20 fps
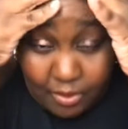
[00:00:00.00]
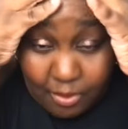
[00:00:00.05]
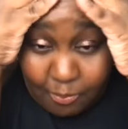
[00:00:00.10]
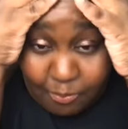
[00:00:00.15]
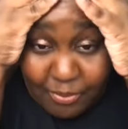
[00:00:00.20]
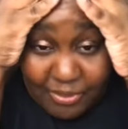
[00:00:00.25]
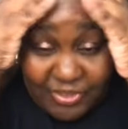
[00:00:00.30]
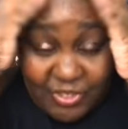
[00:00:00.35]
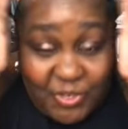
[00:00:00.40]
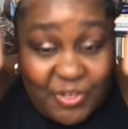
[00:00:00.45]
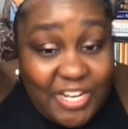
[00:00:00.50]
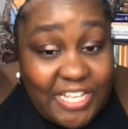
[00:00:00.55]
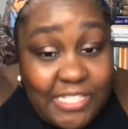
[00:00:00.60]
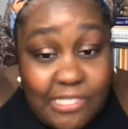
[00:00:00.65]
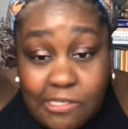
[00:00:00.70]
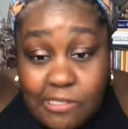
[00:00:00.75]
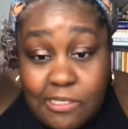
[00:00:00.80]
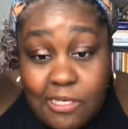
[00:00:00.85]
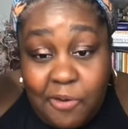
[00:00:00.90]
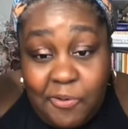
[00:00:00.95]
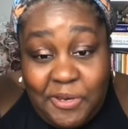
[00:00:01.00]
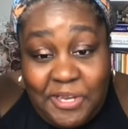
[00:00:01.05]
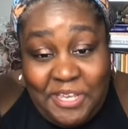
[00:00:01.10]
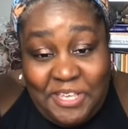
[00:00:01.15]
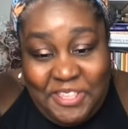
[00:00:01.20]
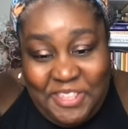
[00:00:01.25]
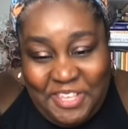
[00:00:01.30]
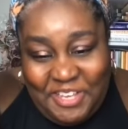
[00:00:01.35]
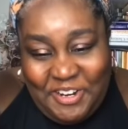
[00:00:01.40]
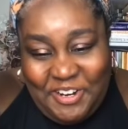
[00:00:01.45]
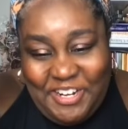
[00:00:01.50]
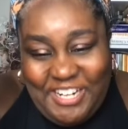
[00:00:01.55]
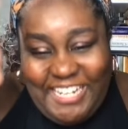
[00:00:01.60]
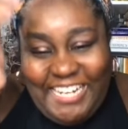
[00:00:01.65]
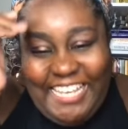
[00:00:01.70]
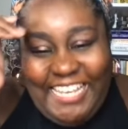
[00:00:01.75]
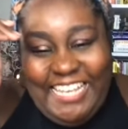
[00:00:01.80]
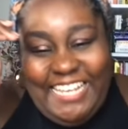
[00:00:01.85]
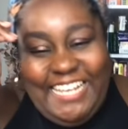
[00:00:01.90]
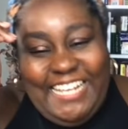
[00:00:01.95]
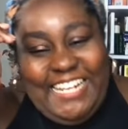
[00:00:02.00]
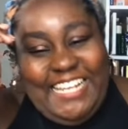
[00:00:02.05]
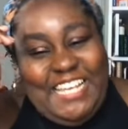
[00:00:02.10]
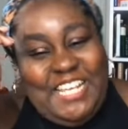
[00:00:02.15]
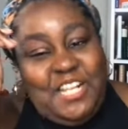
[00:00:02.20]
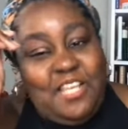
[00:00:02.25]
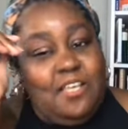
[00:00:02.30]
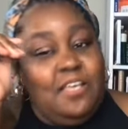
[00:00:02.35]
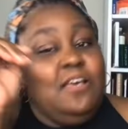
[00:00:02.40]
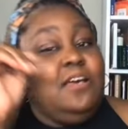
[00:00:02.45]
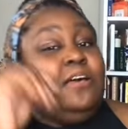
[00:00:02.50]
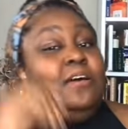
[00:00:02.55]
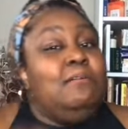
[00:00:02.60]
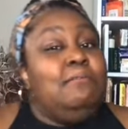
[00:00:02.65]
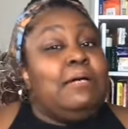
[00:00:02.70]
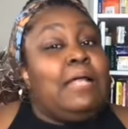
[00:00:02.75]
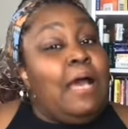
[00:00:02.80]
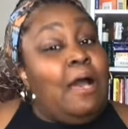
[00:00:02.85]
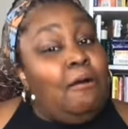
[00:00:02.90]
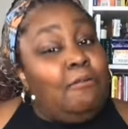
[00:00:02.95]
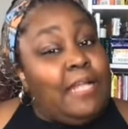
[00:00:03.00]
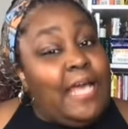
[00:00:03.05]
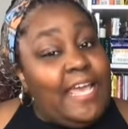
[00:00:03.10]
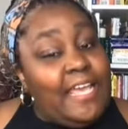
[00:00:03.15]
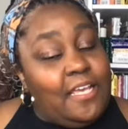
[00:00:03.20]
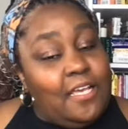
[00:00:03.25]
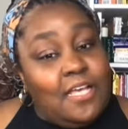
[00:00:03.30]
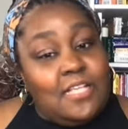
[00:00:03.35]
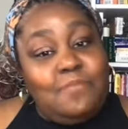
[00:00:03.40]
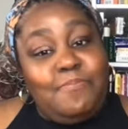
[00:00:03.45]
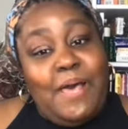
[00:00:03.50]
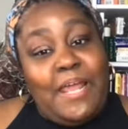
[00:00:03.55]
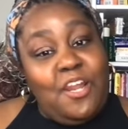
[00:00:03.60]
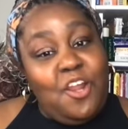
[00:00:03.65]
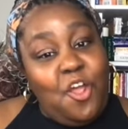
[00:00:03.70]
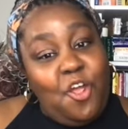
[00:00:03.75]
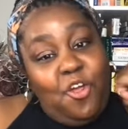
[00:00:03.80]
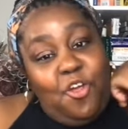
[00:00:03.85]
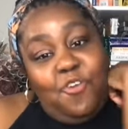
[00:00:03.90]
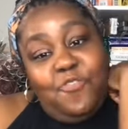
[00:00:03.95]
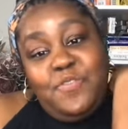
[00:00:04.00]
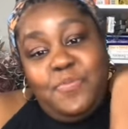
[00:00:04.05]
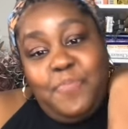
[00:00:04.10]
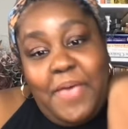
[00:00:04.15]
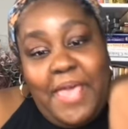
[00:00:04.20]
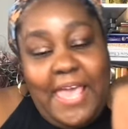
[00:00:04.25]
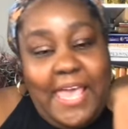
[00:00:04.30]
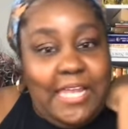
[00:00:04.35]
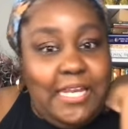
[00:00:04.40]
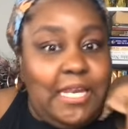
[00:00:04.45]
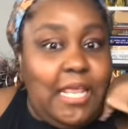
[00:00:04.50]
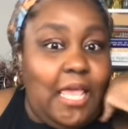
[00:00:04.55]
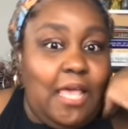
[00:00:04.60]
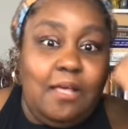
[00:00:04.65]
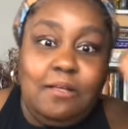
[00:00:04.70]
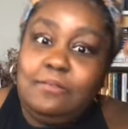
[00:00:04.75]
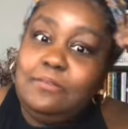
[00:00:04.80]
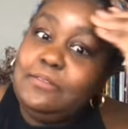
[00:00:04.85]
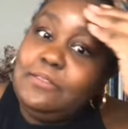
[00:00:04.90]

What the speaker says: but they're necessary. But I don't like it because my nerves bad now.